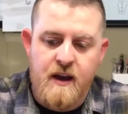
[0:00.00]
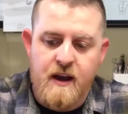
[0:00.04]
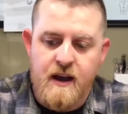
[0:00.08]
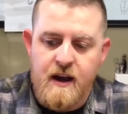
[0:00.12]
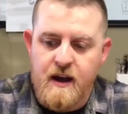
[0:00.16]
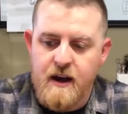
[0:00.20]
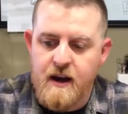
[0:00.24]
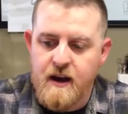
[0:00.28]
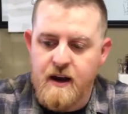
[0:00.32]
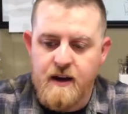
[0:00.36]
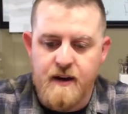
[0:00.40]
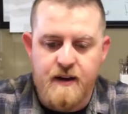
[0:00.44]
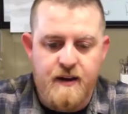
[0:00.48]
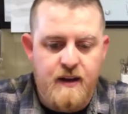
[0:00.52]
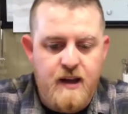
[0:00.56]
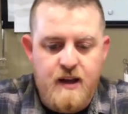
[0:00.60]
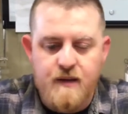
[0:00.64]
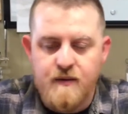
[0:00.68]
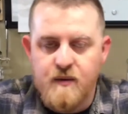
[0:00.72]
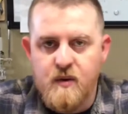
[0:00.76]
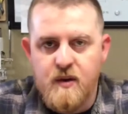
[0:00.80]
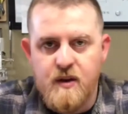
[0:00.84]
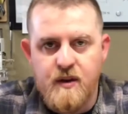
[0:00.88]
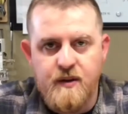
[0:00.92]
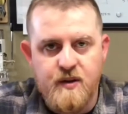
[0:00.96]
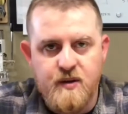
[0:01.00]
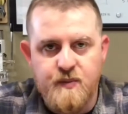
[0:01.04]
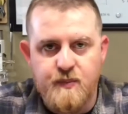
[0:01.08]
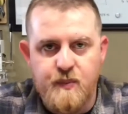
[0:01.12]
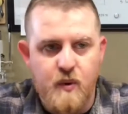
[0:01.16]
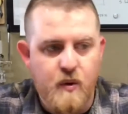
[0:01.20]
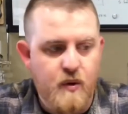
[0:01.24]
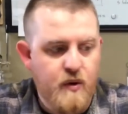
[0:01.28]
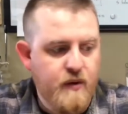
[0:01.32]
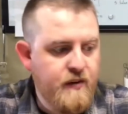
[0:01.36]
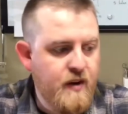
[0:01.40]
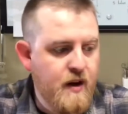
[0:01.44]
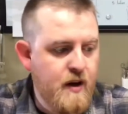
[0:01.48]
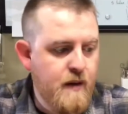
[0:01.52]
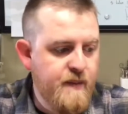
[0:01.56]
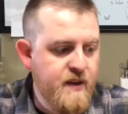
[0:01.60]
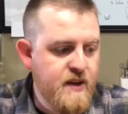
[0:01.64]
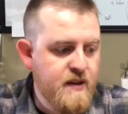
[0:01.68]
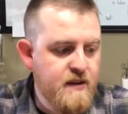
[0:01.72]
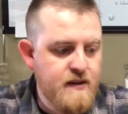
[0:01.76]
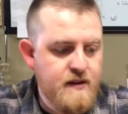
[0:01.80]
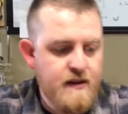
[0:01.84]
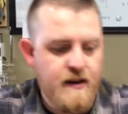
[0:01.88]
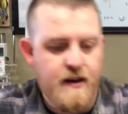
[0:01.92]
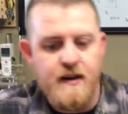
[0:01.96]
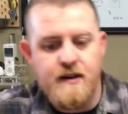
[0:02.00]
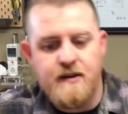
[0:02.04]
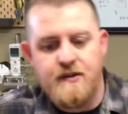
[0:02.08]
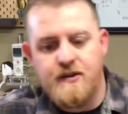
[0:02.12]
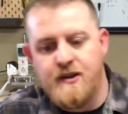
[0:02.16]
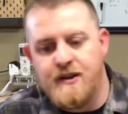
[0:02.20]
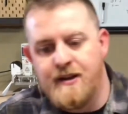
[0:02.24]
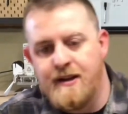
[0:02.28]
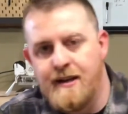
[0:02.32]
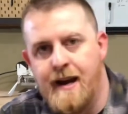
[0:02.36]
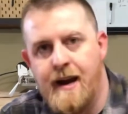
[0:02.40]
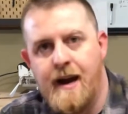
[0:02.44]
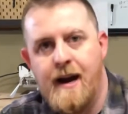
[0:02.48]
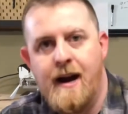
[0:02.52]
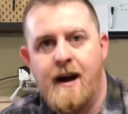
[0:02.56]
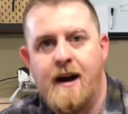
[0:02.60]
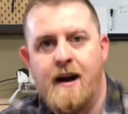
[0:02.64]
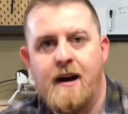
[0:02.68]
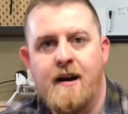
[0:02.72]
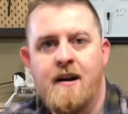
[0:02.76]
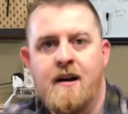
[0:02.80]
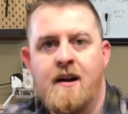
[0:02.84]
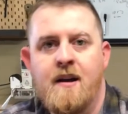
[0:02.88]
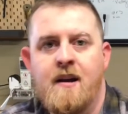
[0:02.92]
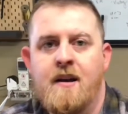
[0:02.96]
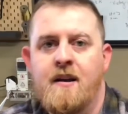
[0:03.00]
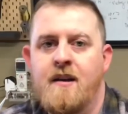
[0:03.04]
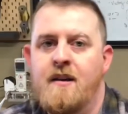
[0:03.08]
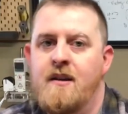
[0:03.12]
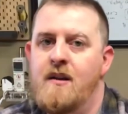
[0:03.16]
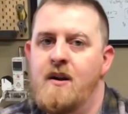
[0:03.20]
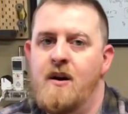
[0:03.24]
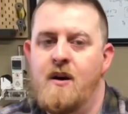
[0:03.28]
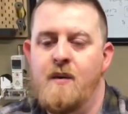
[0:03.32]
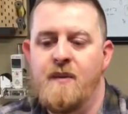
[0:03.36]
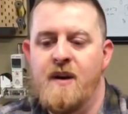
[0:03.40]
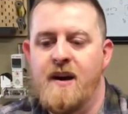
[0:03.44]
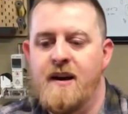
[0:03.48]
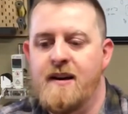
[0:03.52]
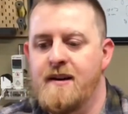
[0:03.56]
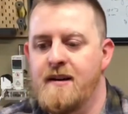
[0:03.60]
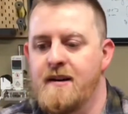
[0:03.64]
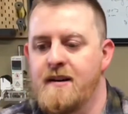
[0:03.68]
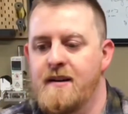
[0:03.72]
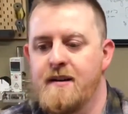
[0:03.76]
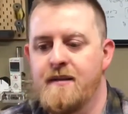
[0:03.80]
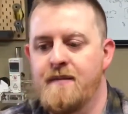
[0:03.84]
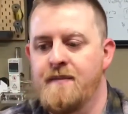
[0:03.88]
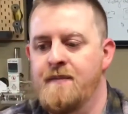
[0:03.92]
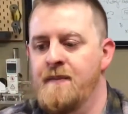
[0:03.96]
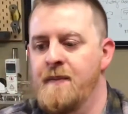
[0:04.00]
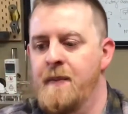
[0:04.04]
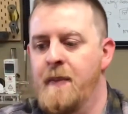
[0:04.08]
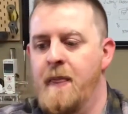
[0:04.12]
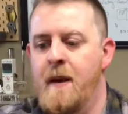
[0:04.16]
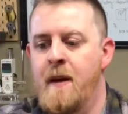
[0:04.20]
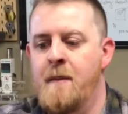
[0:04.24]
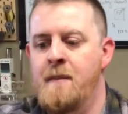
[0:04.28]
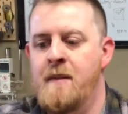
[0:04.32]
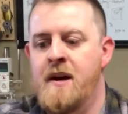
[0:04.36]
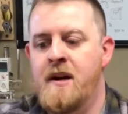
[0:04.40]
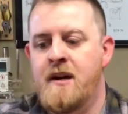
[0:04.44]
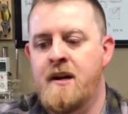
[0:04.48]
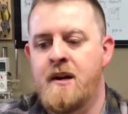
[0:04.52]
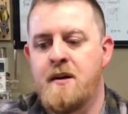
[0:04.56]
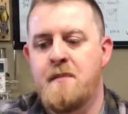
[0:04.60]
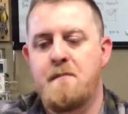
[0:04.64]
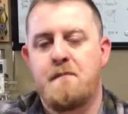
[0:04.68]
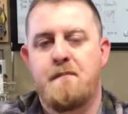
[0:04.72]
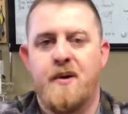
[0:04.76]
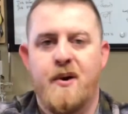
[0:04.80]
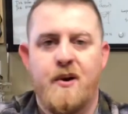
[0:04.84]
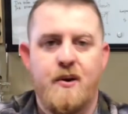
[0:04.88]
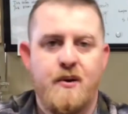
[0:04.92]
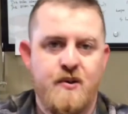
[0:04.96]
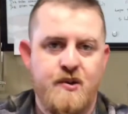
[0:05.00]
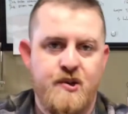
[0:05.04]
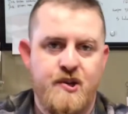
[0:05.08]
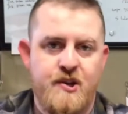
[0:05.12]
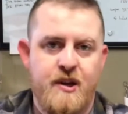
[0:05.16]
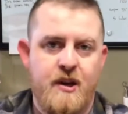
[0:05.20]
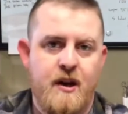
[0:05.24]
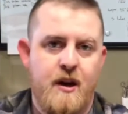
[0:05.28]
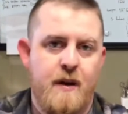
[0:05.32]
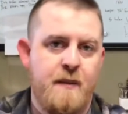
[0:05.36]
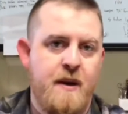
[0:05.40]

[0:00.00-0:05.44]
And even in this prototyping stage, yeah, you know, I'm not gonna burnish it.